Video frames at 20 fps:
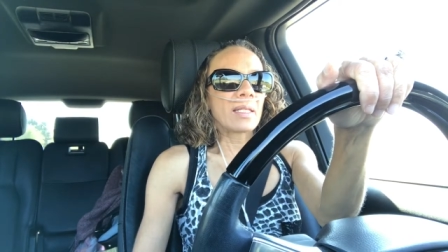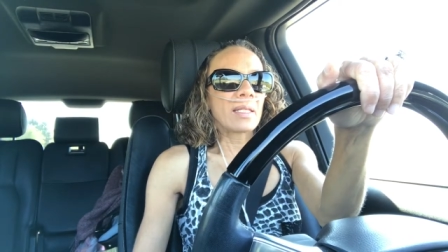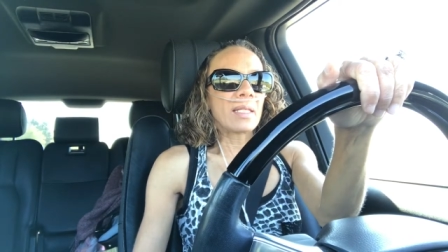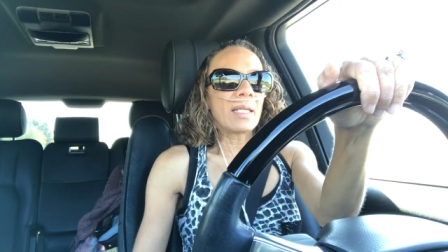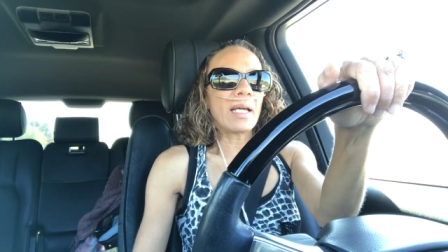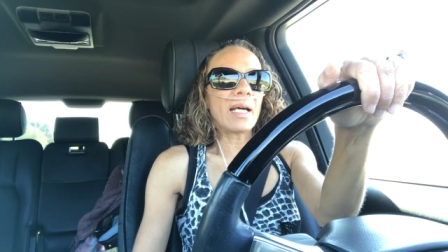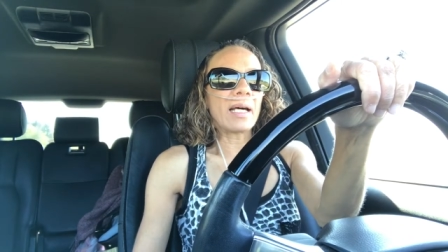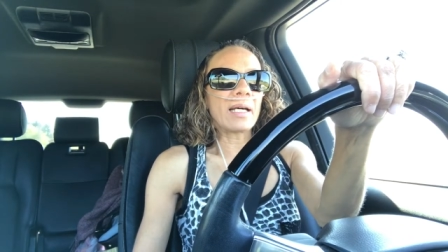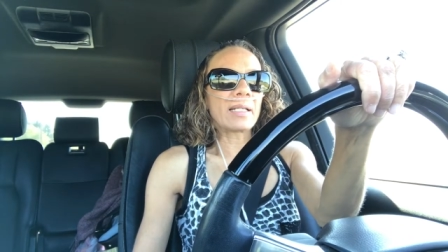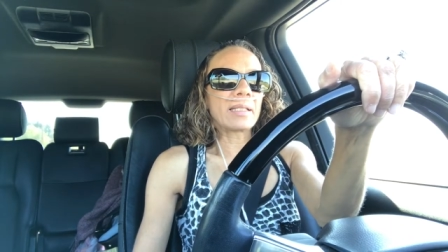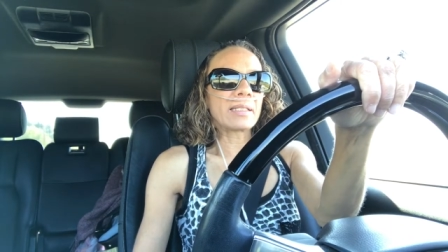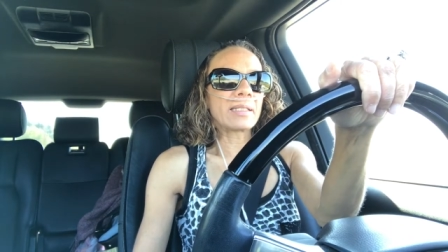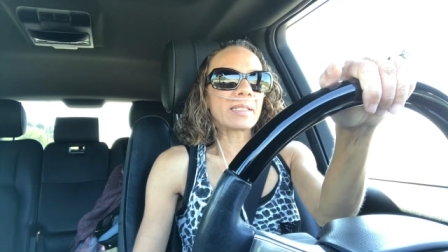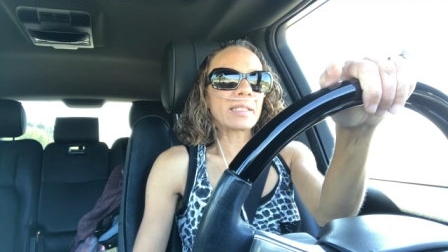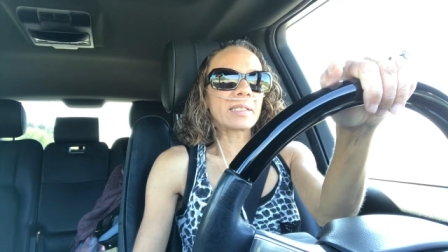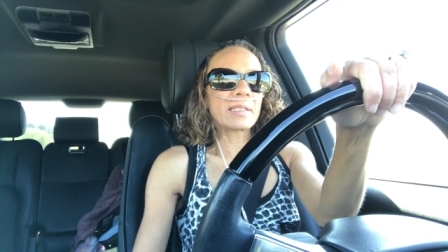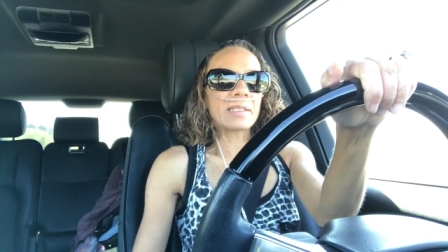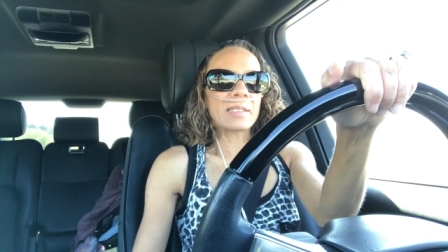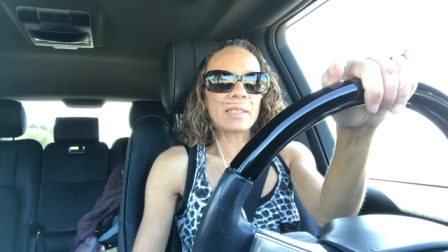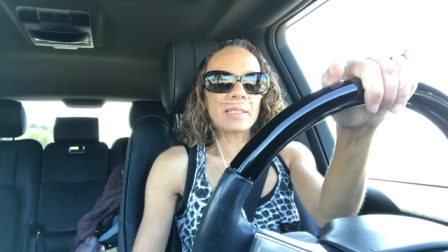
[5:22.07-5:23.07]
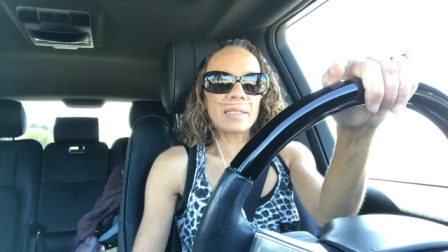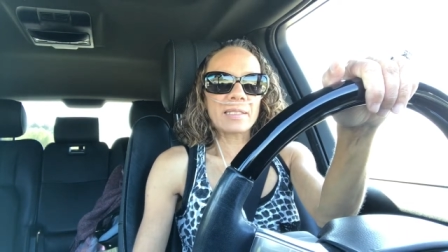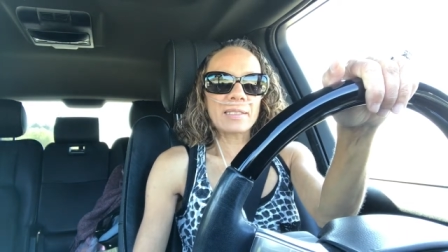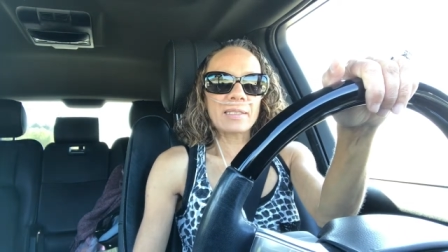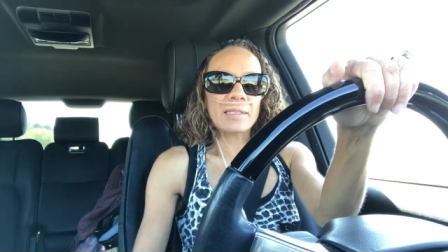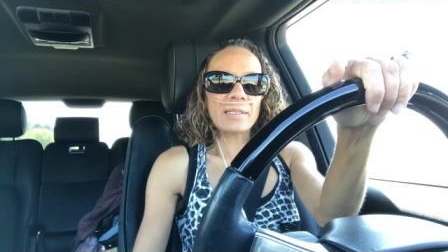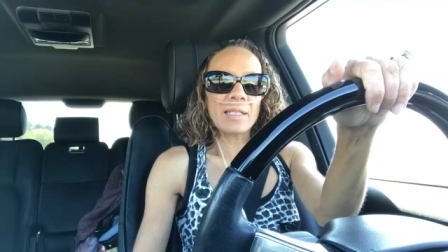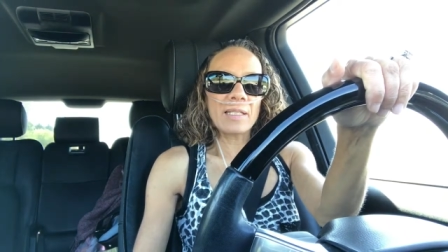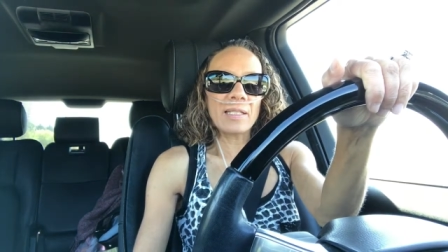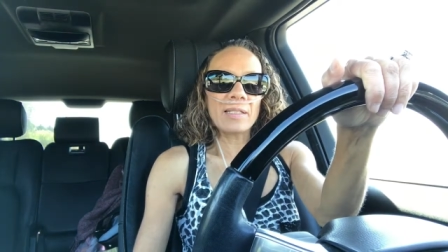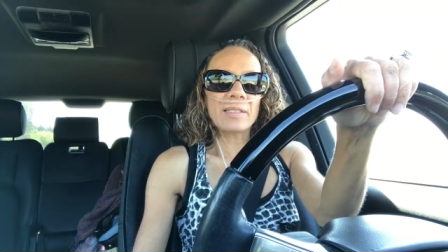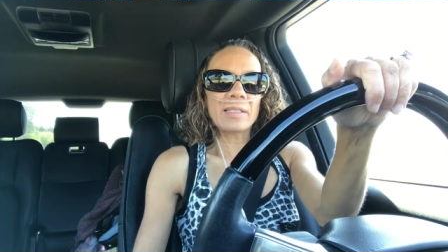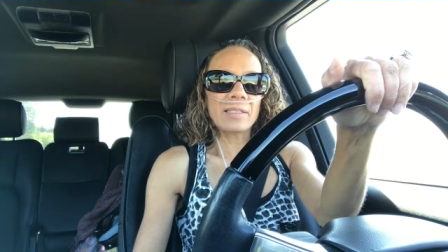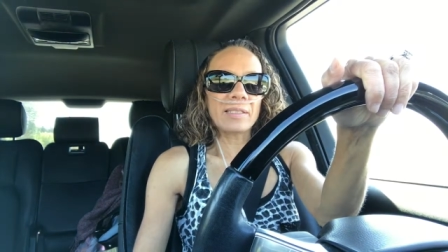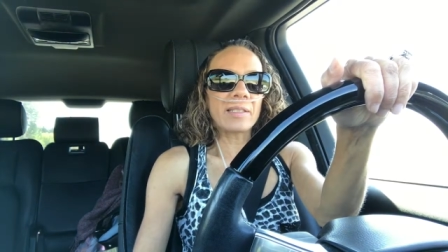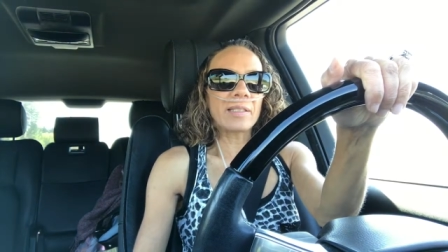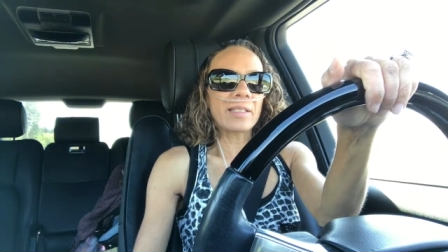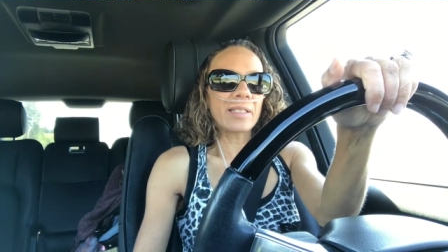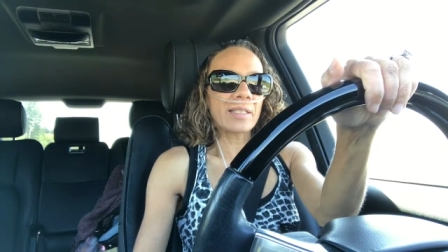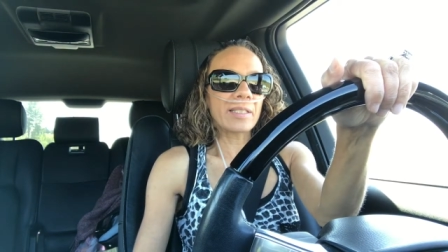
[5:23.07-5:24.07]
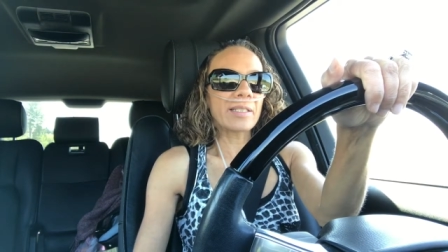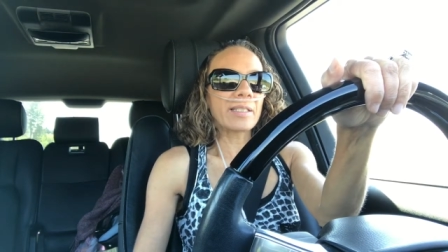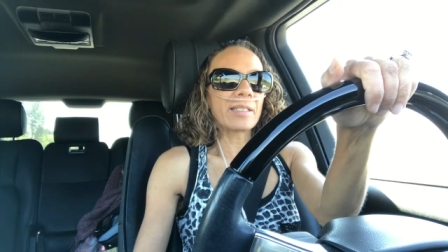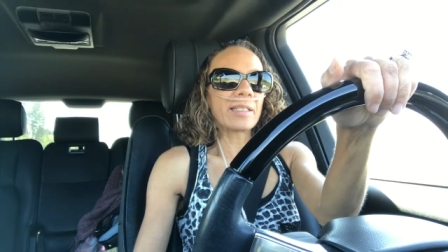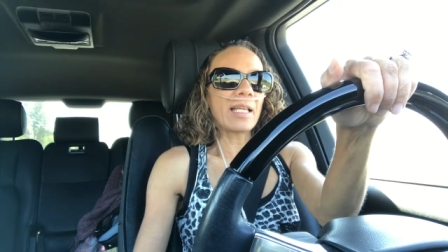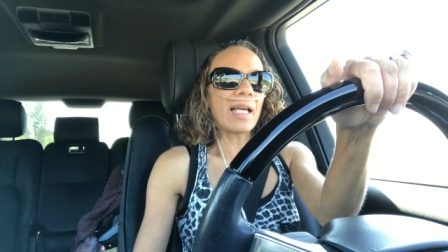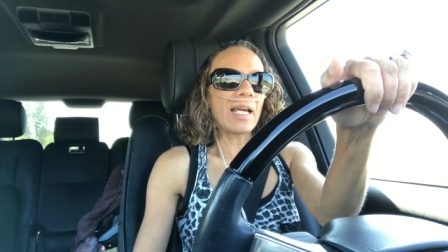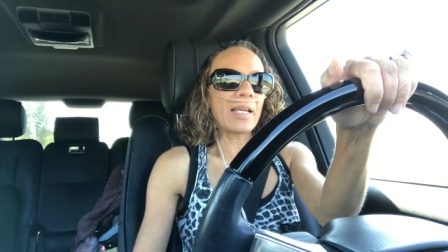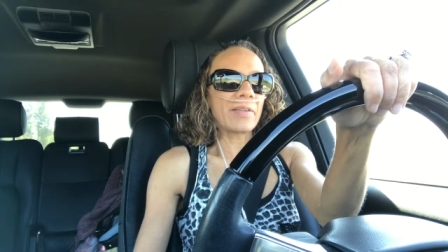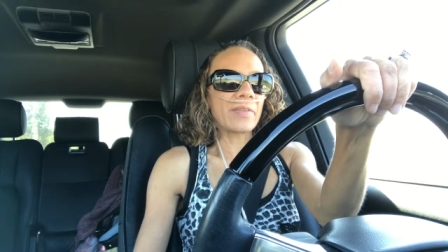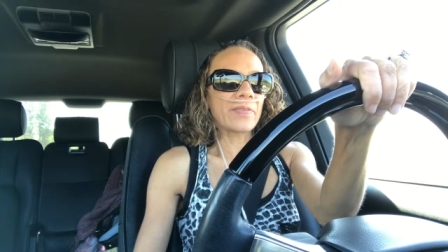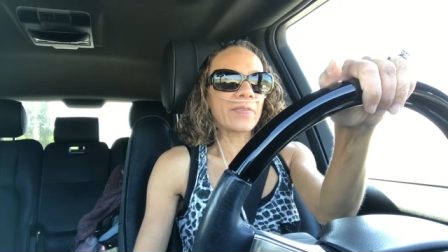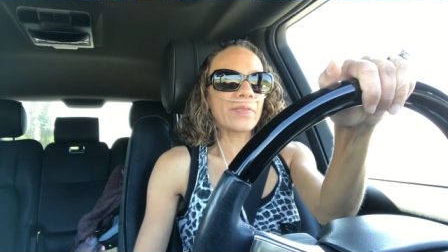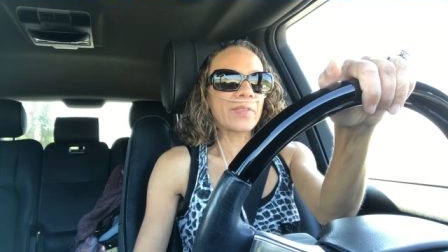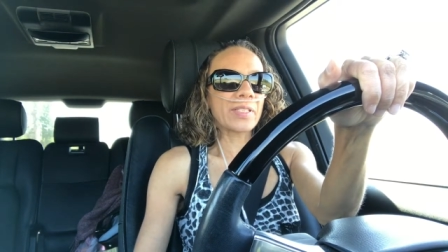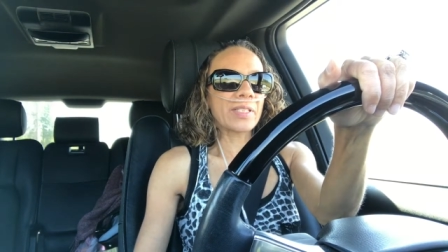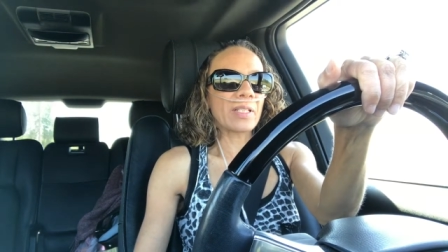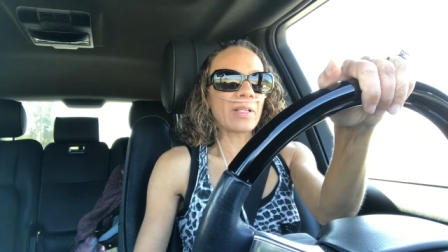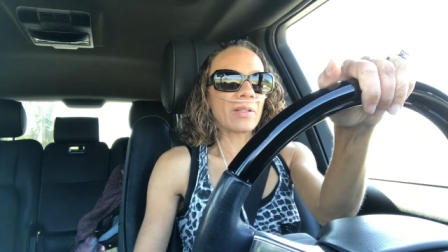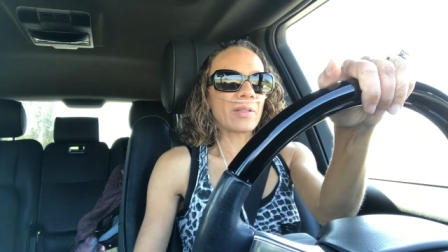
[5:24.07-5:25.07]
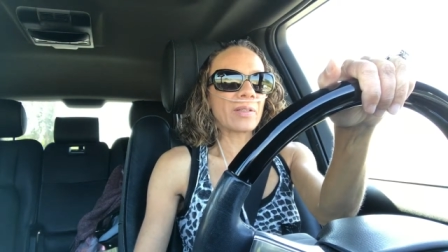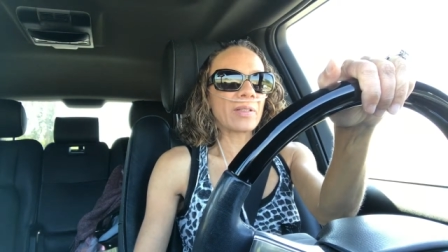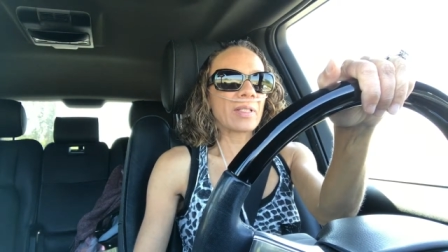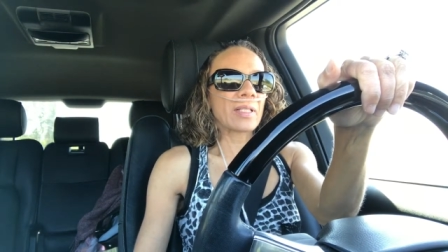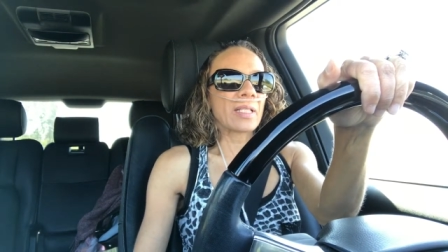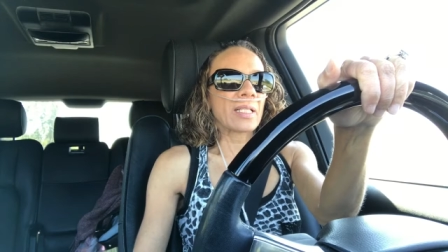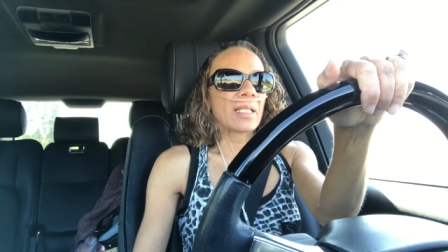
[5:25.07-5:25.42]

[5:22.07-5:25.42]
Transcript: yeah it's it's still a good life so